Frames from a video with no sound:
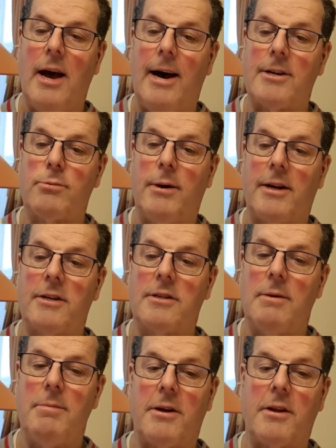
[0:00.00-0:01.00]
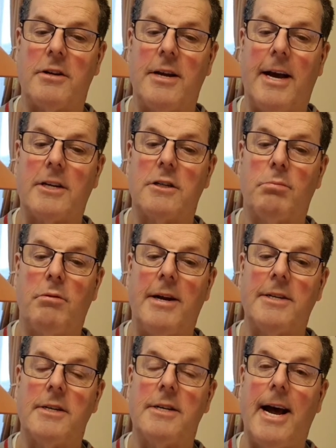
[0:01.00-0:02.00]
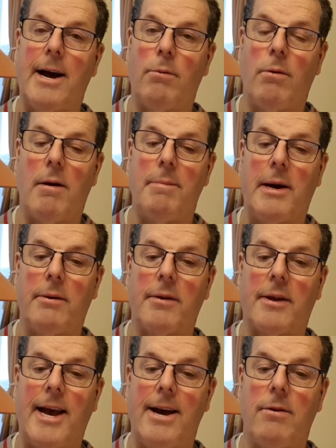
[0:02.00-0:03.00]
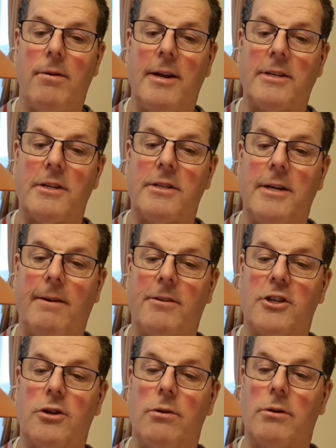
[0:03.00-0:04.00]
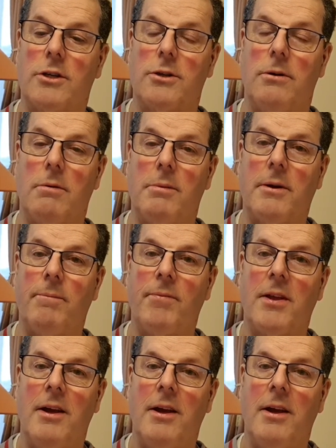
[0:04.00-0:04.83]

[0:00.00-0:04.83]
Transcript: as well as others, expressed doubt about the canonicity of the Song of Solomon.